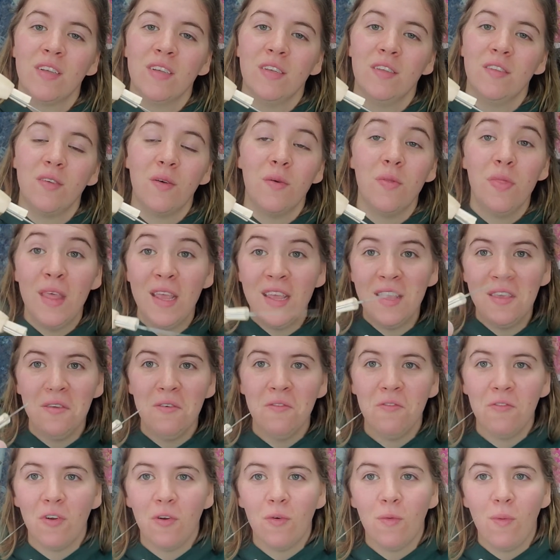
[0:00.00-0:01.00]
So thank
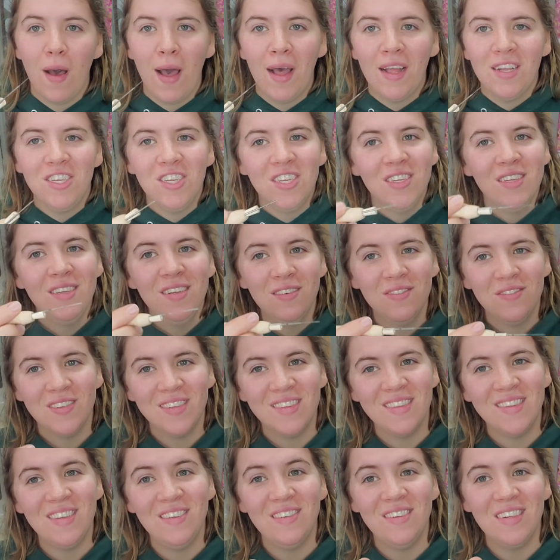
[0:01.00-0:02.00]
you for watching.
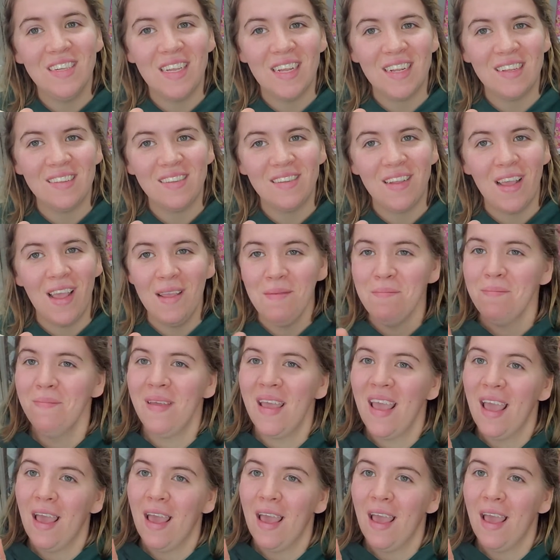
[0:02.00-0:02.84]
We'll see you next time.